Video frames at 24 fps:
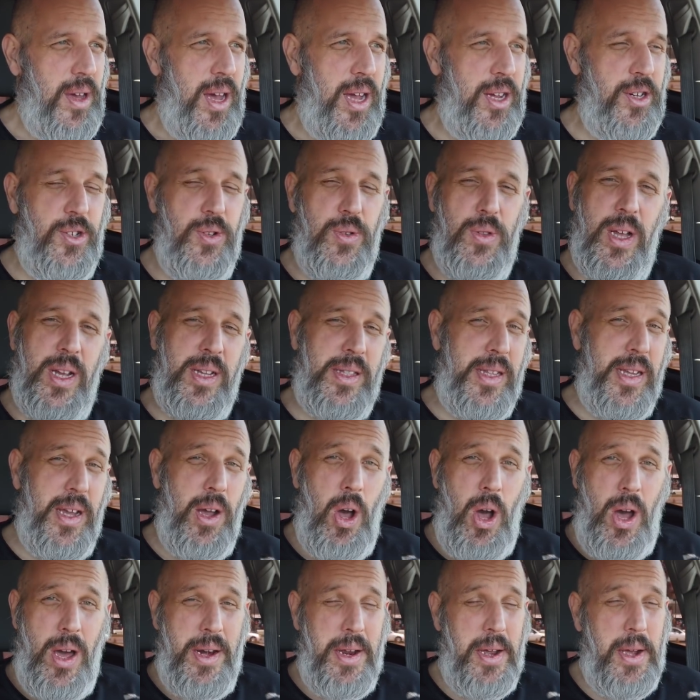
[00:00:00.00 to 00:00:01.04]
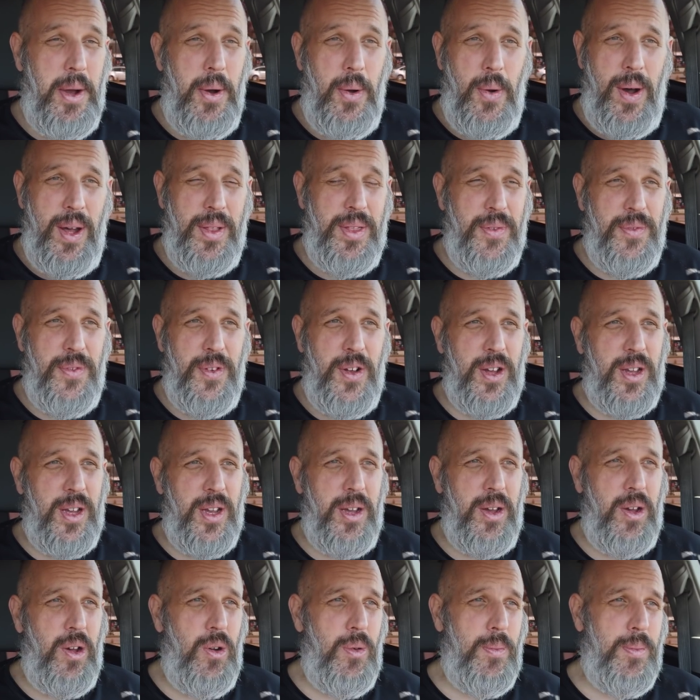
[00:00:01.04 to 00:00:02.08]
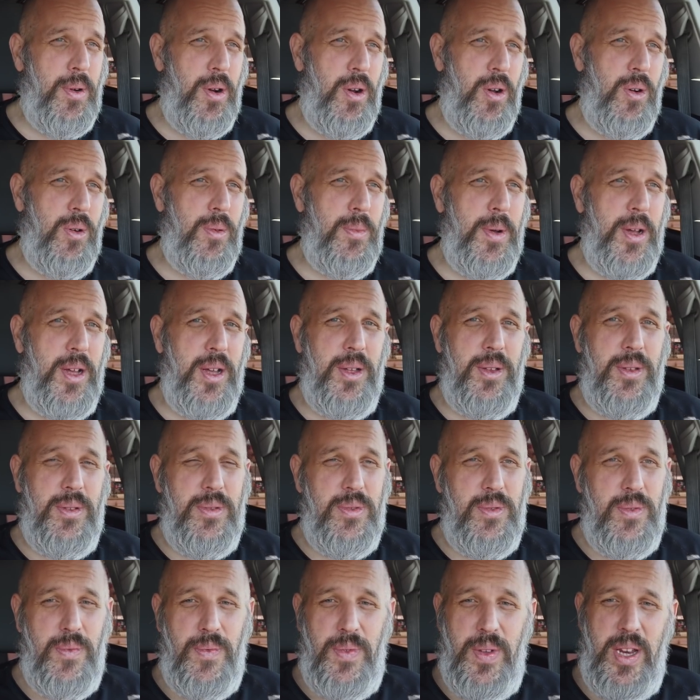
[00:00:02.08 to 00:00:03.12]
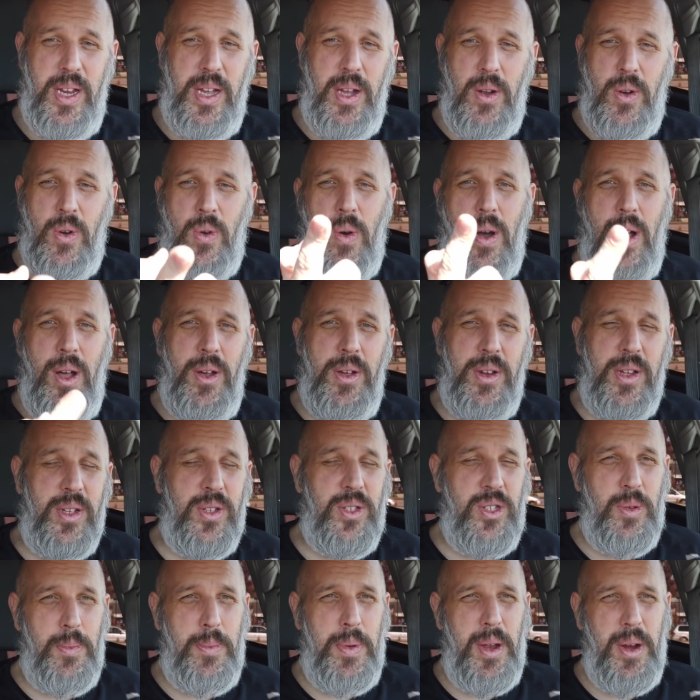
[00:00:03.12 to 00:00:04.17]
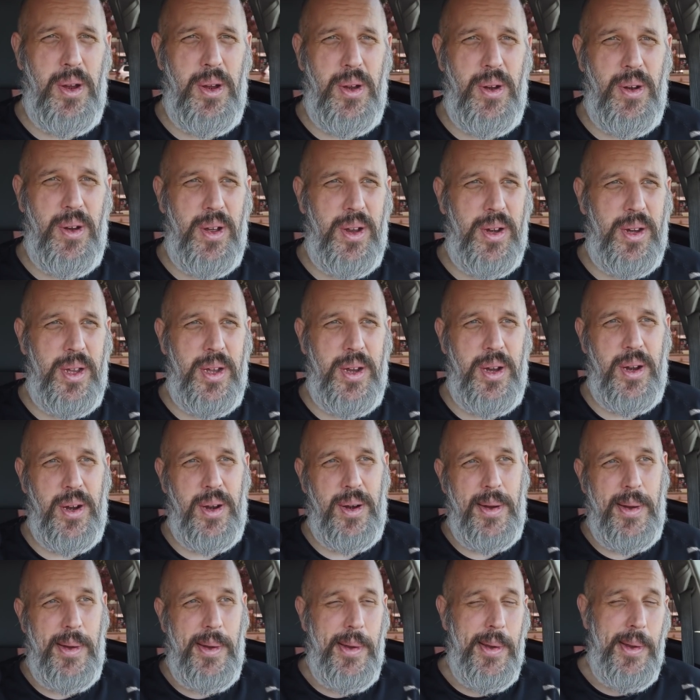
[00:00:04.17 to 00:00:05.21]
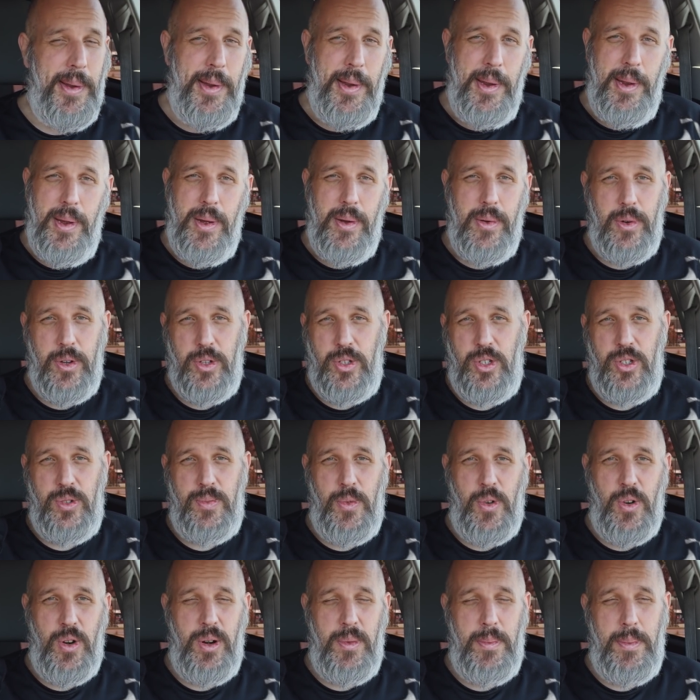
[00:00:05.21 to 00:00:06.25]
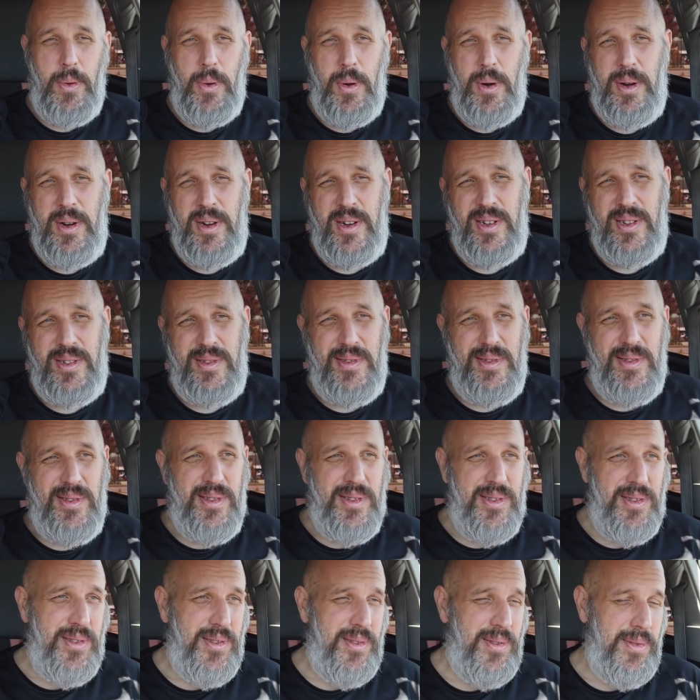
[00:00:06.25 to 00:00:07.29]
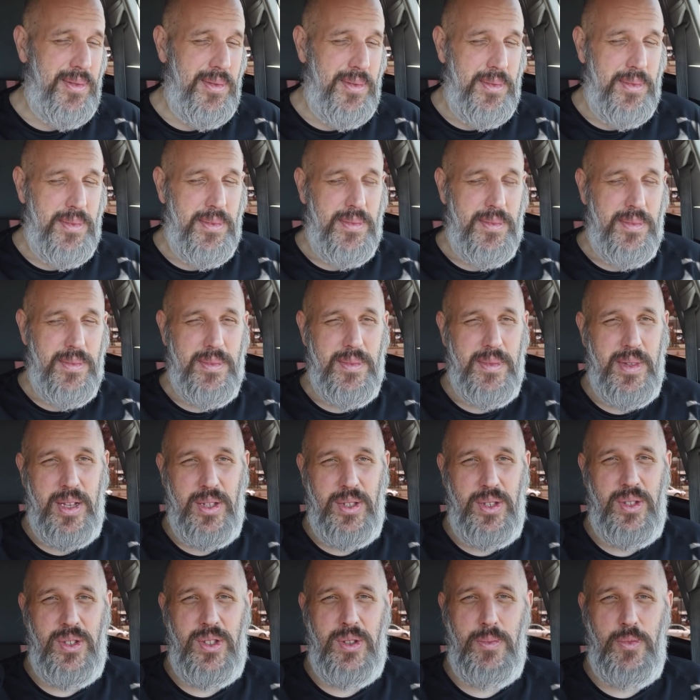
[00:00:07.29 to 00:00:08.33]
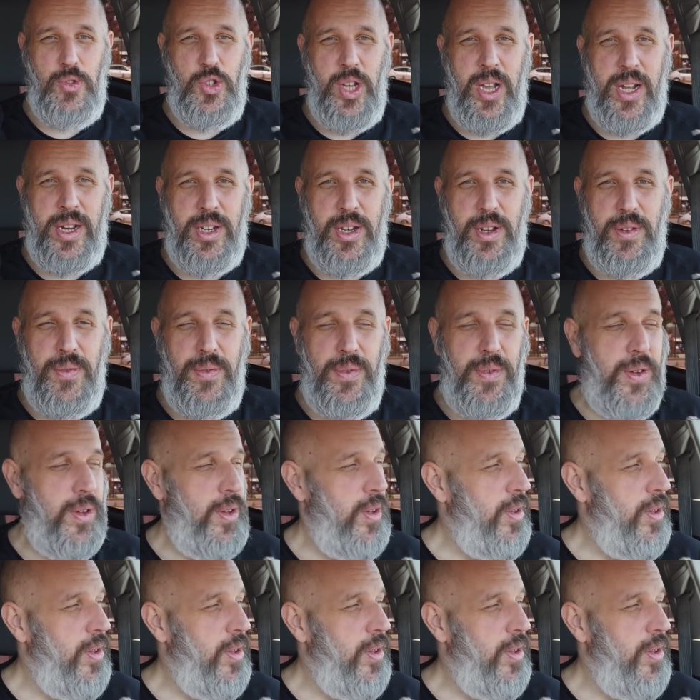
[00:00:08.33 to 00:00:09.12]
I do like the audio on the fucking GoPro, but video quality is superior on here, which is more important. That's subjective.